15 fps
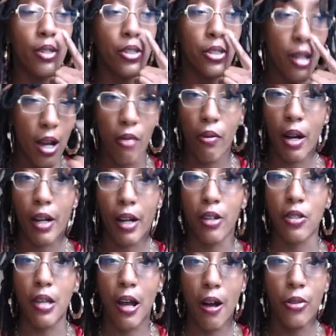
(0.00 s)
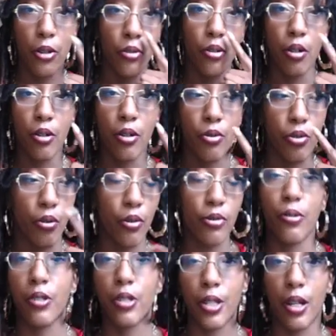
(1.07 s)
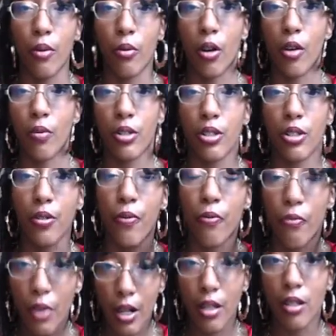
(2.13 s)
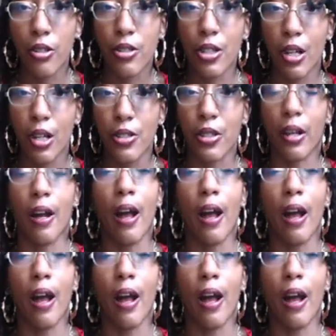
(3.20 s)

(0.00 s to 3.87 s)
snot rockets out their nose onto the sidewalk, which is fucking disgusting.